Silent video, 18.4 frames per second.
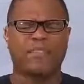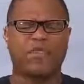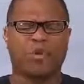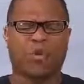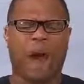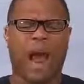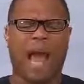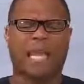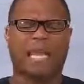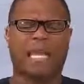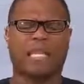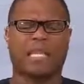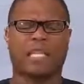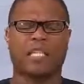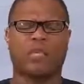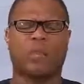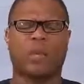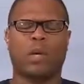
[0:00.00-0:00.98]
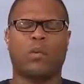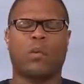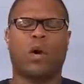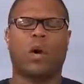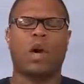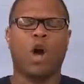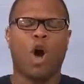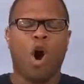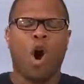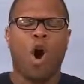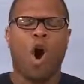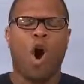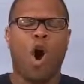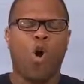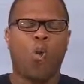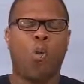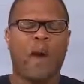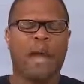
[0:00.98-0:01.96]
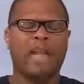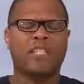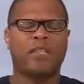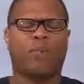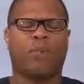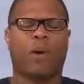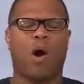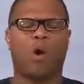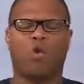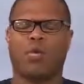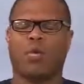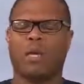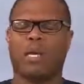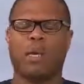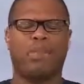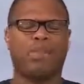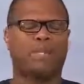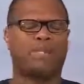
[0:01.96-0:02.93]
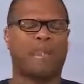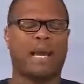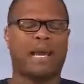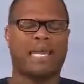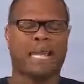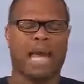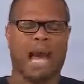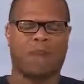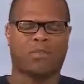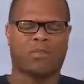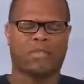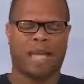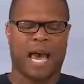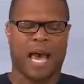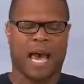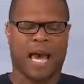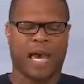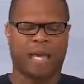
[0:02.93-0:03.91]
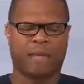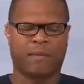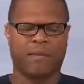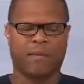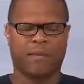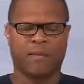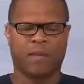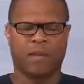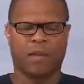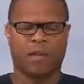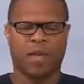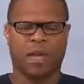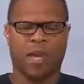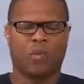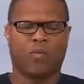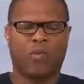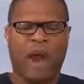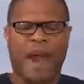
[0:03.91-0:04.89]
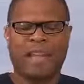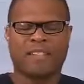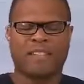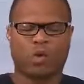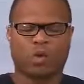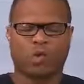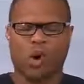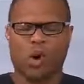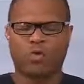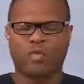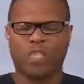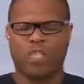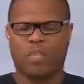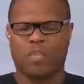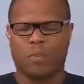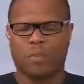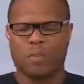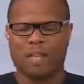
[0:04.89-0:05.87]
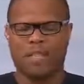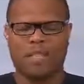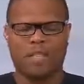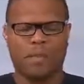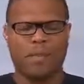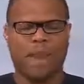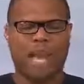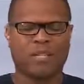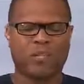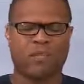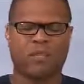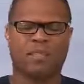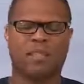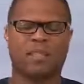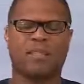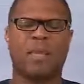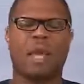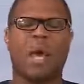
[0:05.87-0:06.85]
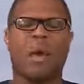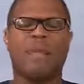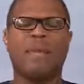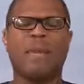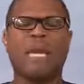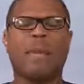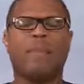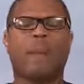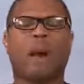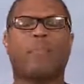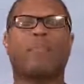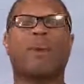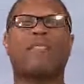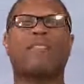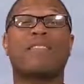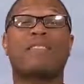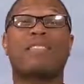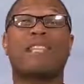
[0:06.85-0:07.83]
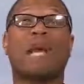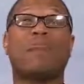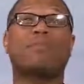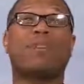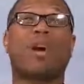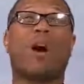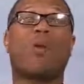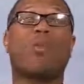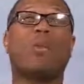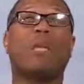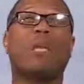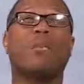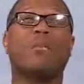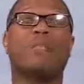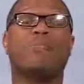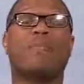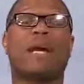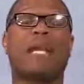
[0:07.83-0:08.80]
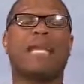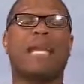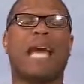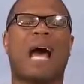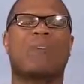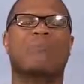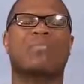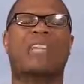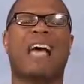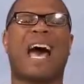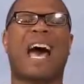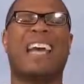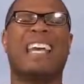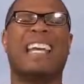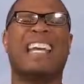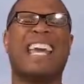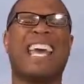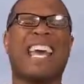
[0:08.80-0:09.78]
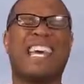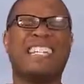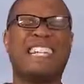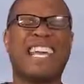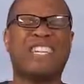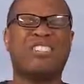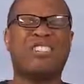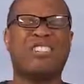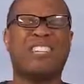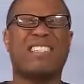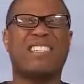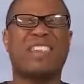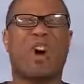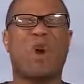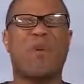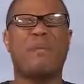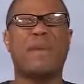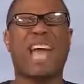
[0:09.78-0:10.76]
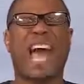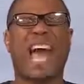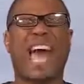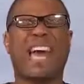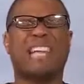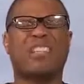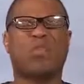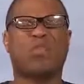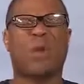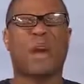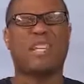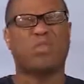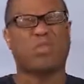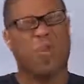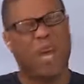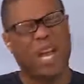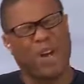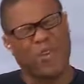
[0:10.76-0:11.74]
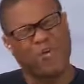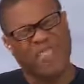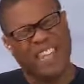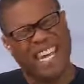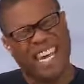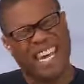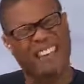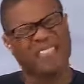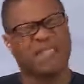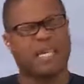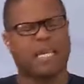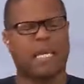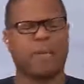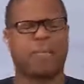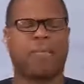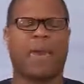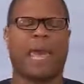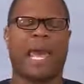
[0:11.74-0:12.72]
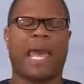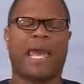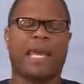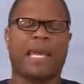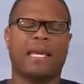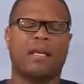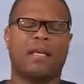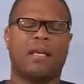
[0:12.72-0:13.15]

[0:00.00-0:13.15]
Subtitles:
crying because we were always broke when there was money outside. And rats and roaches and pissy mattresses me and my brother slept on when there was money outside, and teachers that told me I had to wait 12 years to get paid.